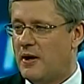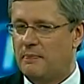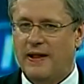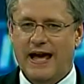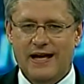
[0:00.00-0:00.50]
Our
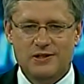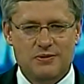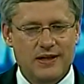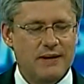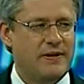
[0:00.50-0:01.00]
plan
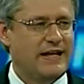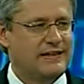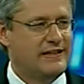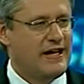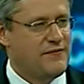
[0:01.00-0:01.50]
to eliminate
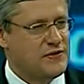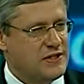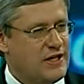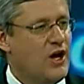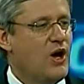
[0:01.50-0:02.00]
the
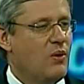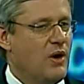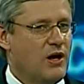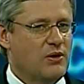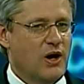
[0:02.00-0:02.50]
deficit
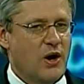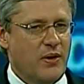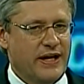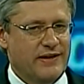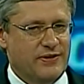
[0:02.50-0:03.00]
while
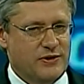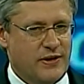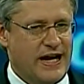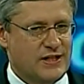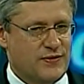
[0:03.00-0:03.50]
growing the
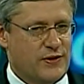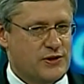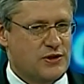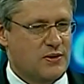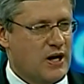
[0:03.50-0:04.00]

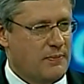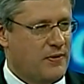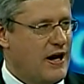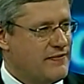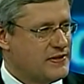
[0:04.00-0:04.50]
transfers to our
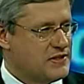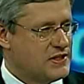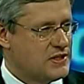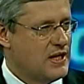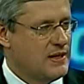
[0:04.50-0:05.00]

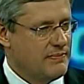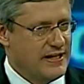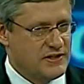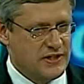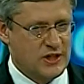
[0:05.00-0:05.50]
provinces
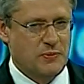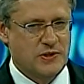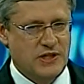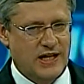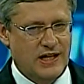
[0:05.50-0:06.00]
by
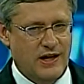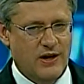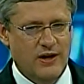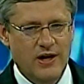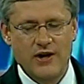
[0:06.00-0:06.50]
6% a
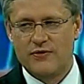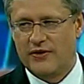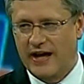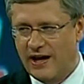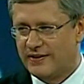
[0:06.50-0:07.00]
year for
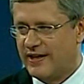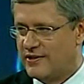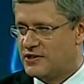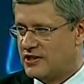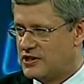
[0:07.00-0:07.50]
the
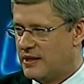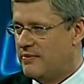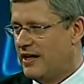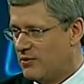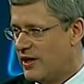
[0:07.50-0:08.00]
healthcare
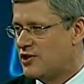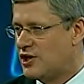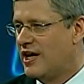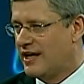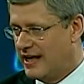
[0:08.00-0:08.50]
system in
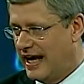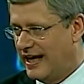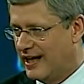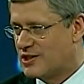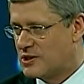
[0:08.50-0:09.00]
which
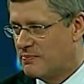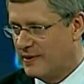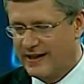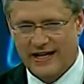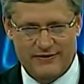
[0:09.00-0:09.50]
Canadians
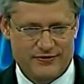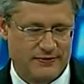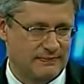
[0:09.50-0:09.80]
believe.